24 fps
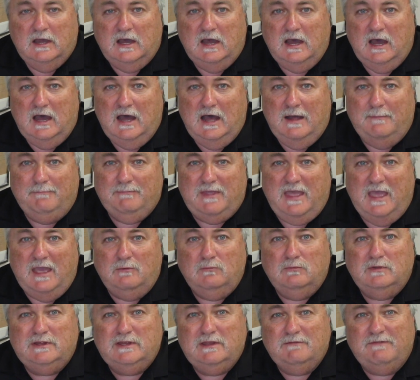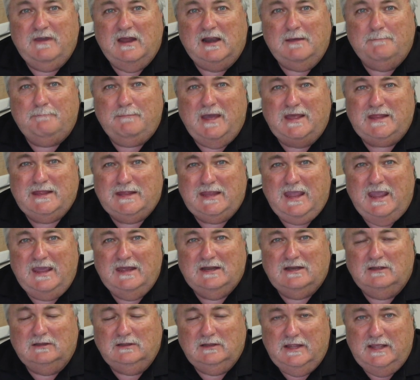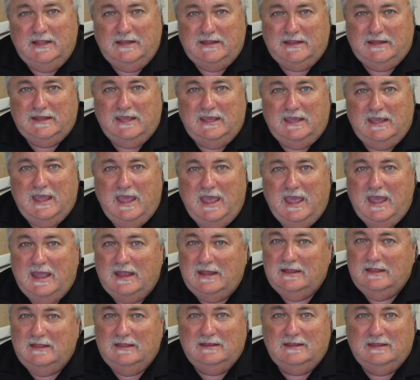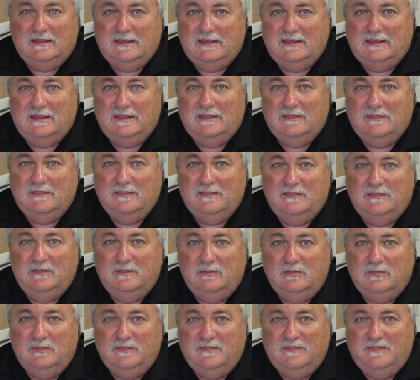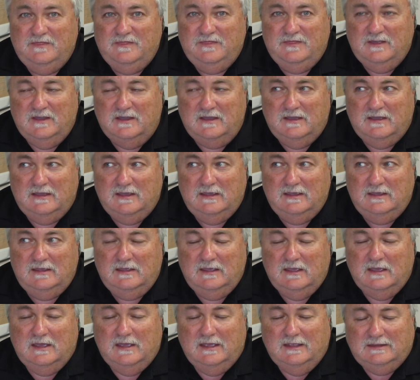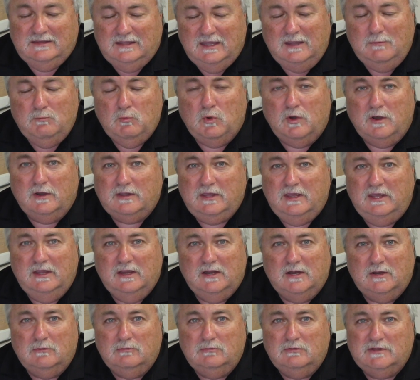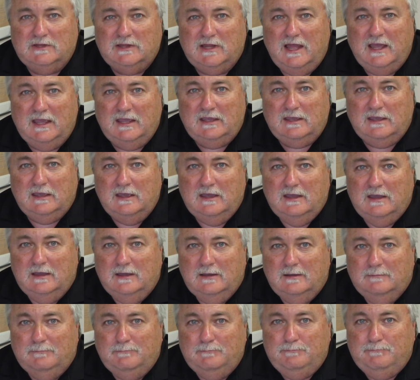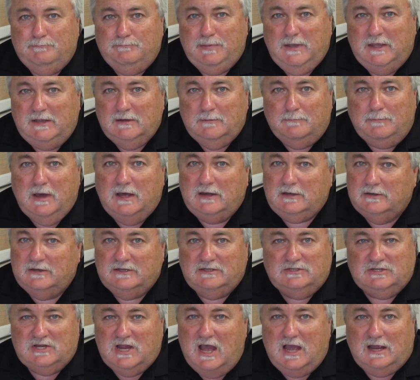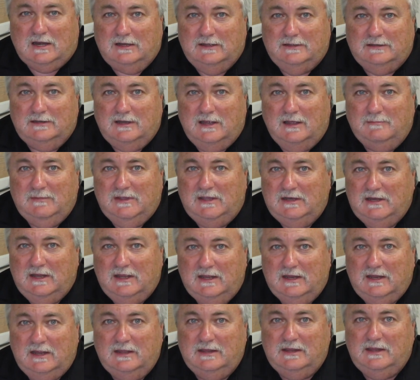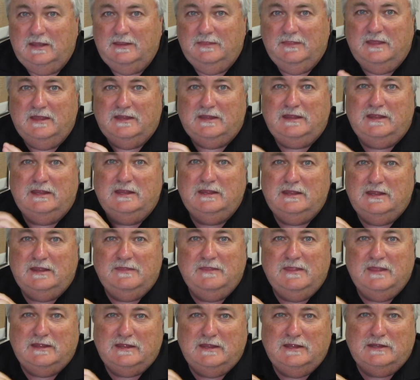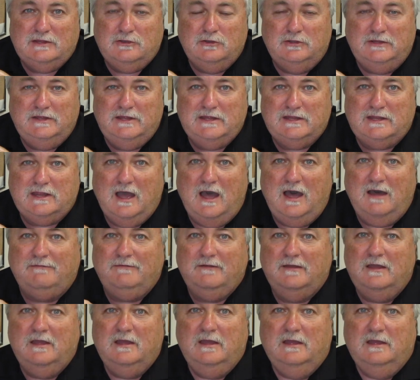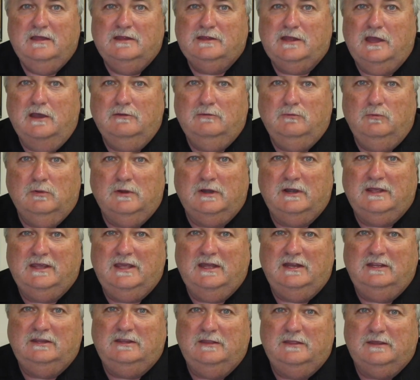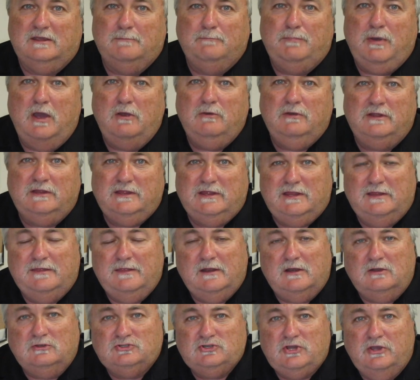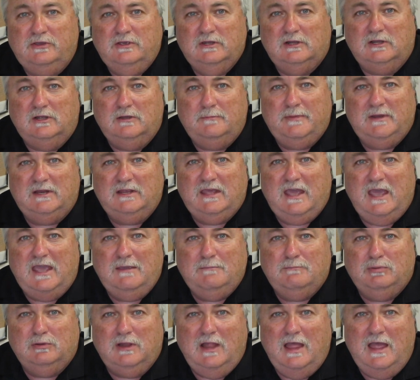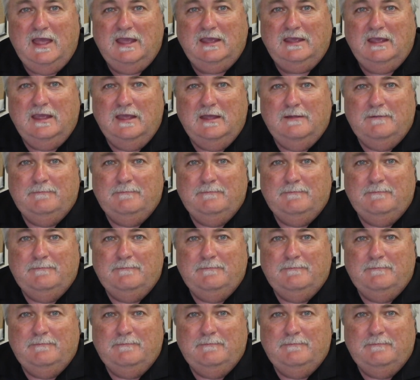and was developed by Stan Helinski. And the teamwork here was like peanut butter and chocolate. I mean, this is good stuff. So we're going to get into the components, and then I'll show you a little bit of gameplay.